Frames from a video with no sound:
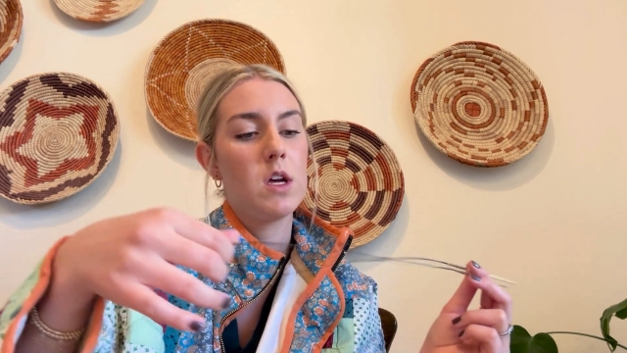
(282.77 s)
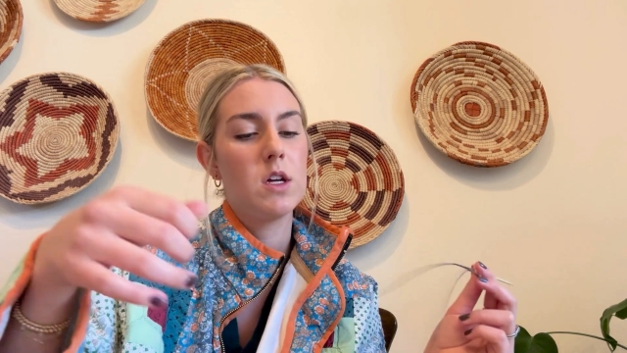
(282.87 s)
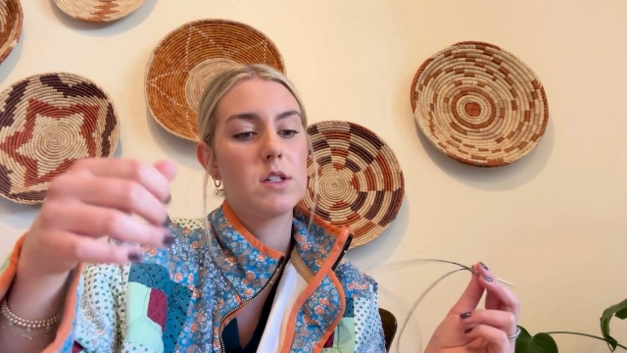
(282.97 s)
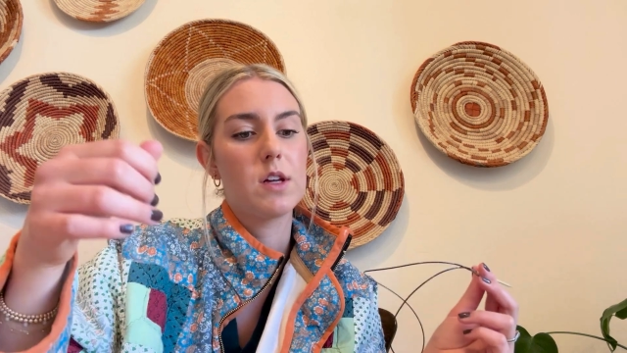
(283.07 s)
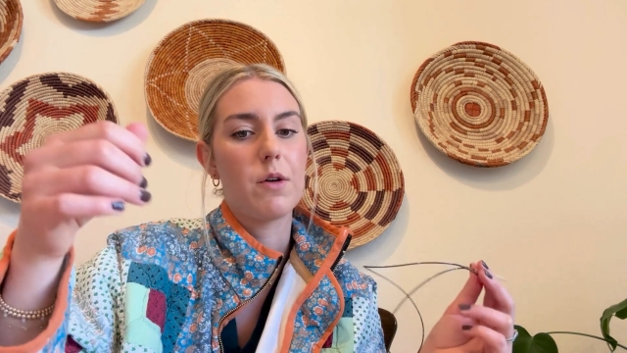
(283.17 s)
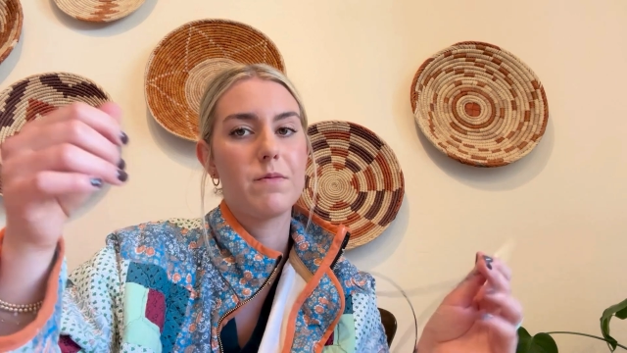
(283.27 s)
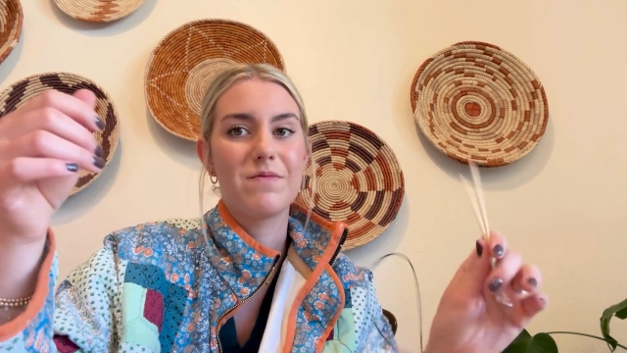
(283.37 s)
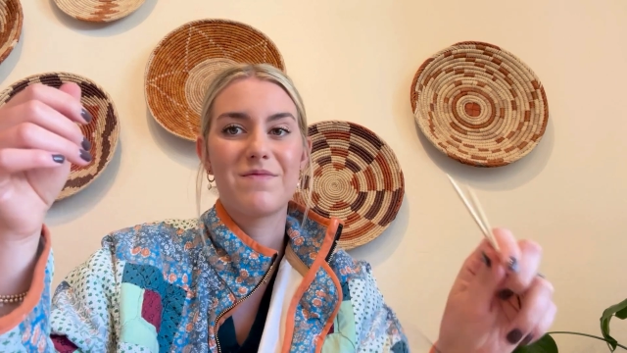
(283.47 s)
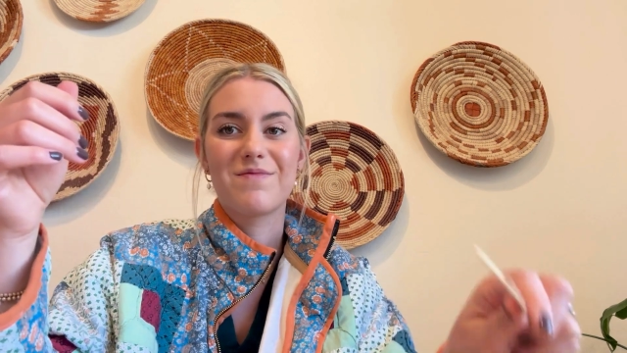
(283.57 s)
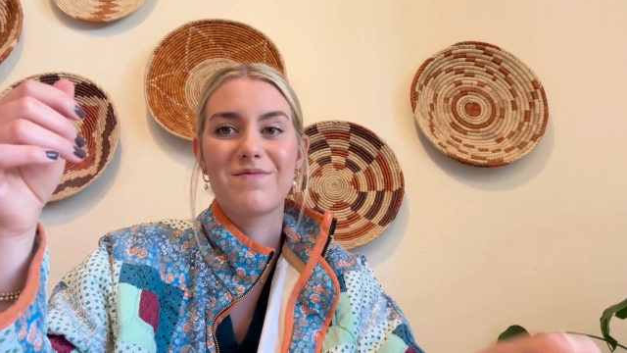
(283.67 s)
So
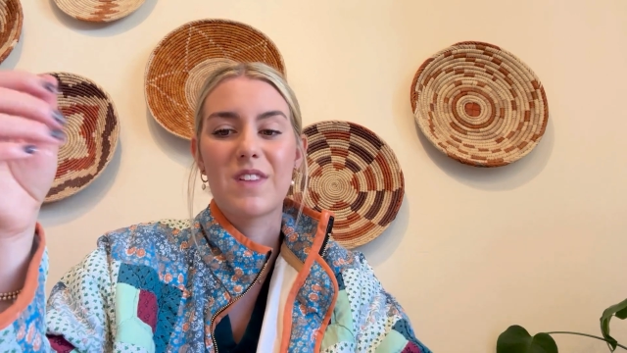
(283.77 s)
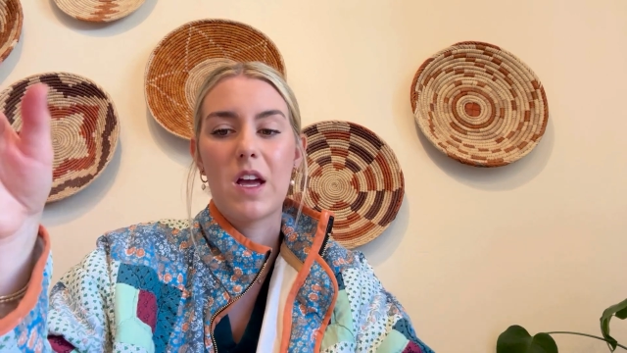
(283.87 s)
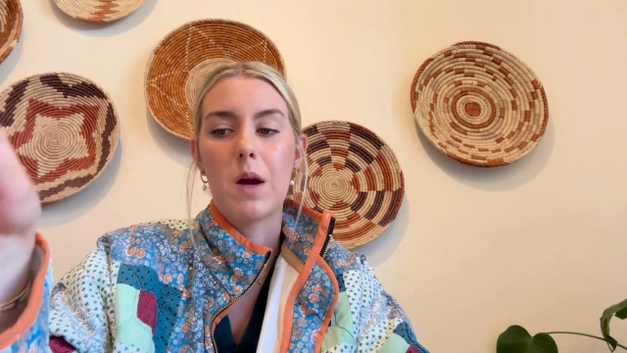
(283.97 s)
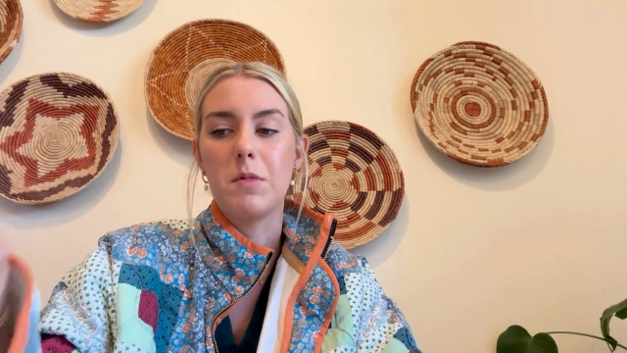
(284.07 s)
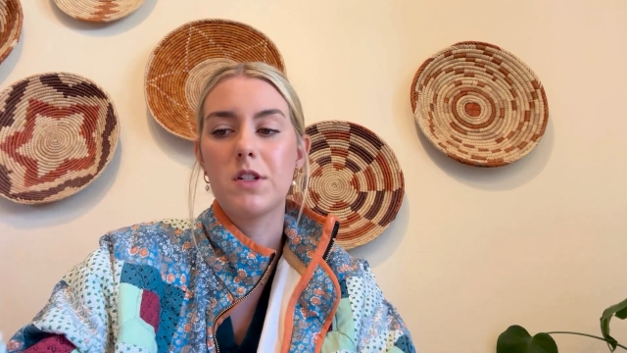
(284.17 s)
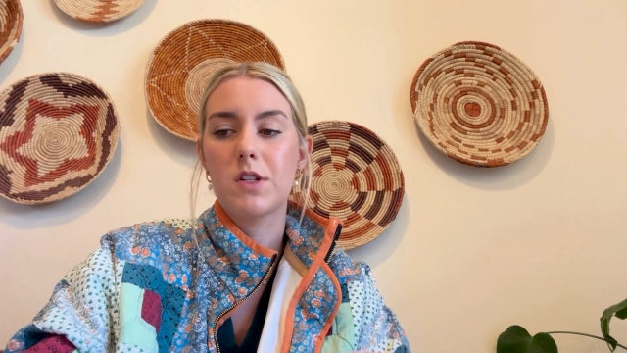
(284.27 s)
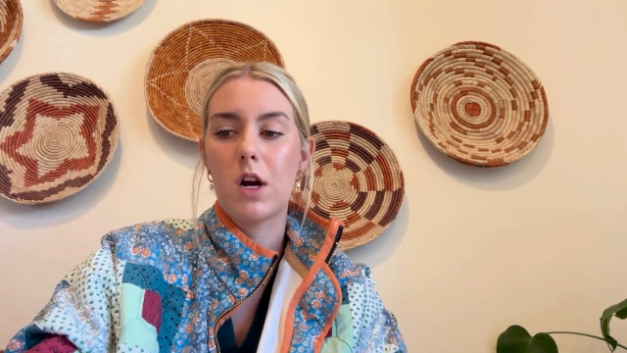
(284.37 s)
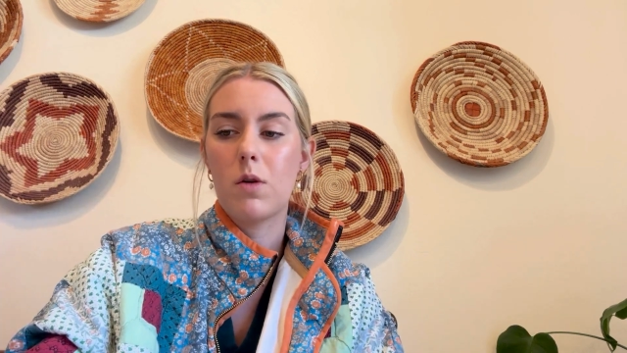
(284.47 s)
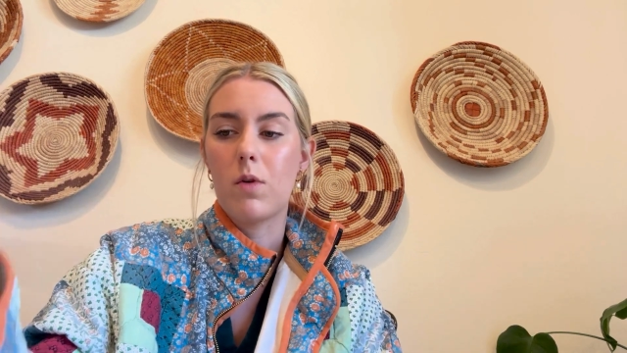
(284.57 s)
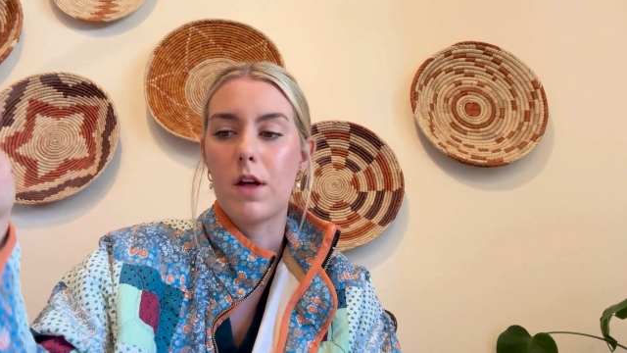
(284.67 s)
I'm gonna
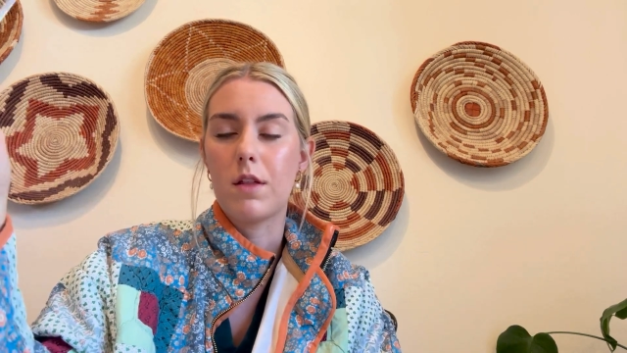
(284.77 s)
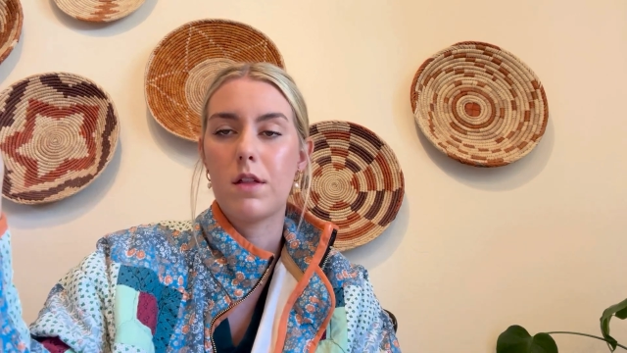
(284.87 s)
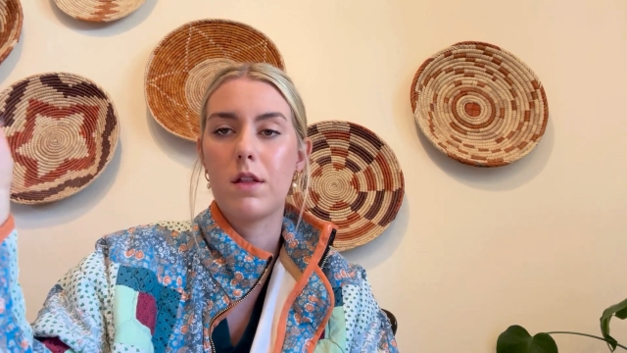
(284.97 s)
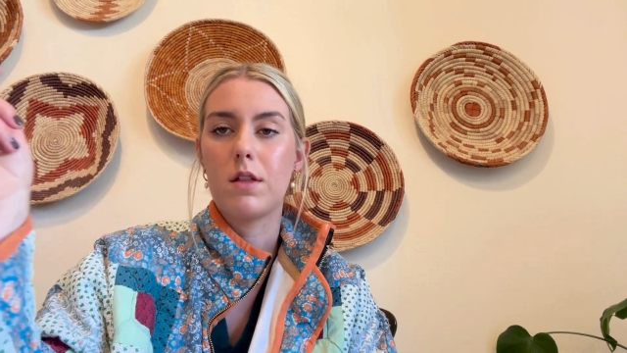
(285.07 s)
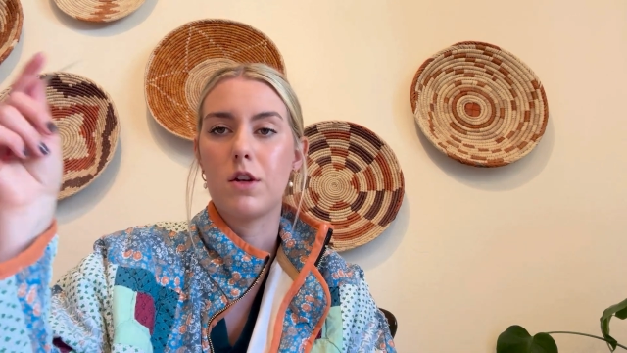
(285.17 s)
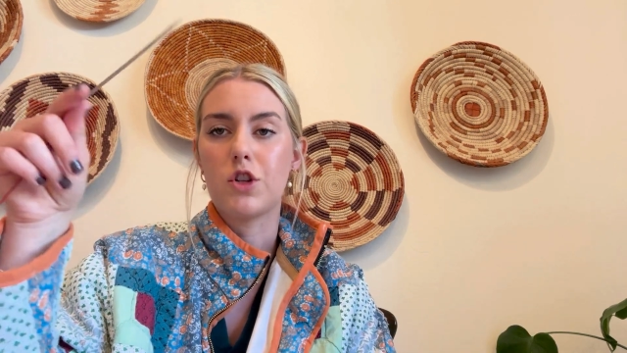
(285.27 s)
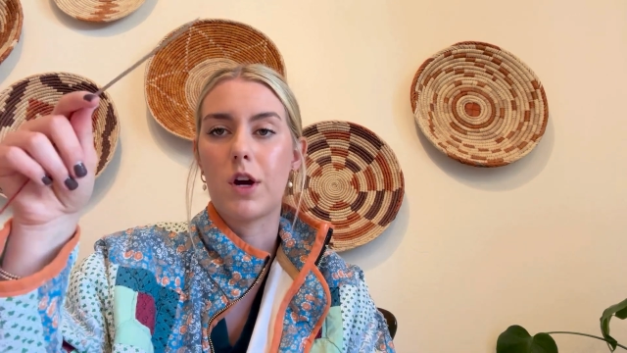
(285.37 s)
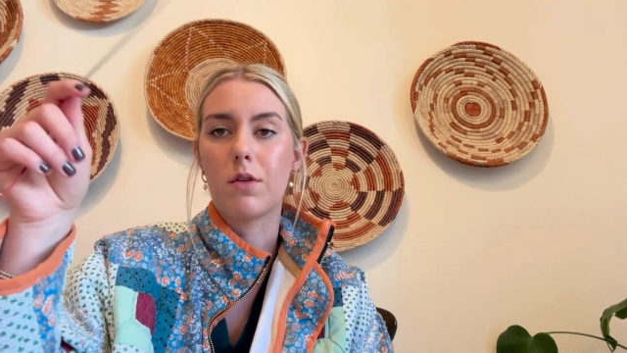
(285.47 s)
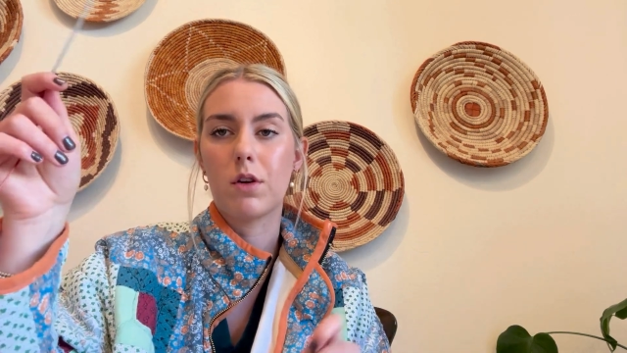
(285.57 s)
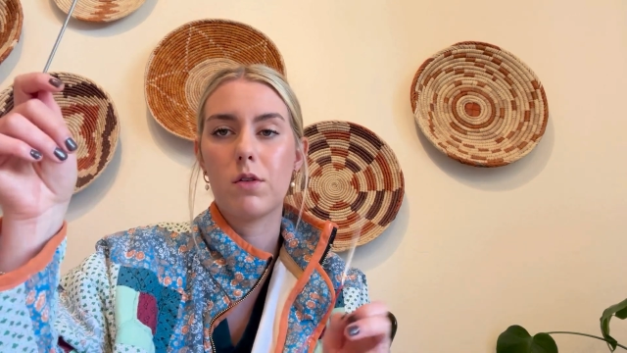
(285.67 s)
start with the
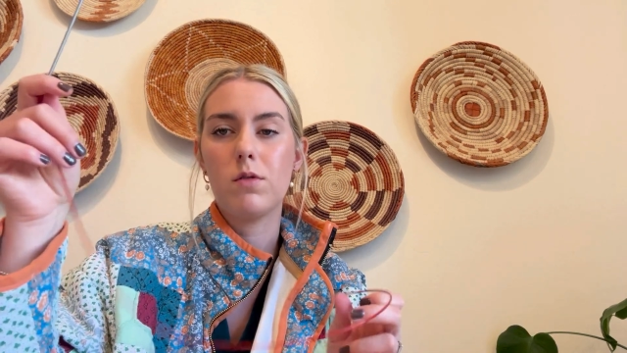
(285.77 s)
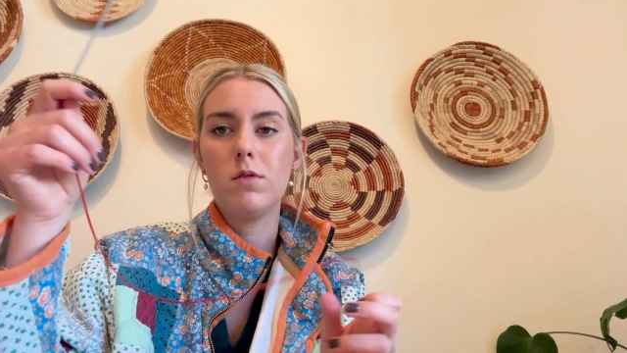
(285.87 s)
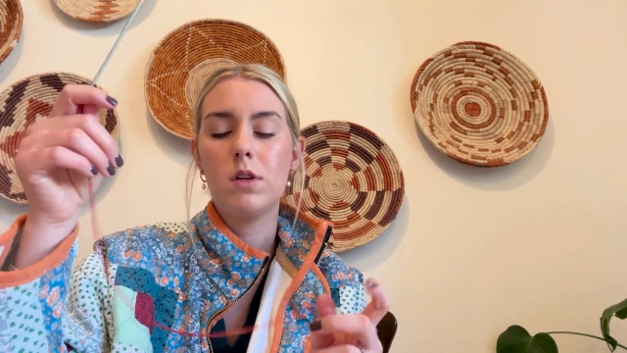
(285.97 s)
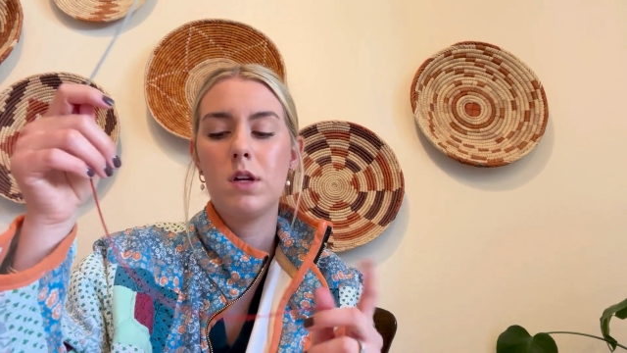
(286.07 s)
ChiaoGoo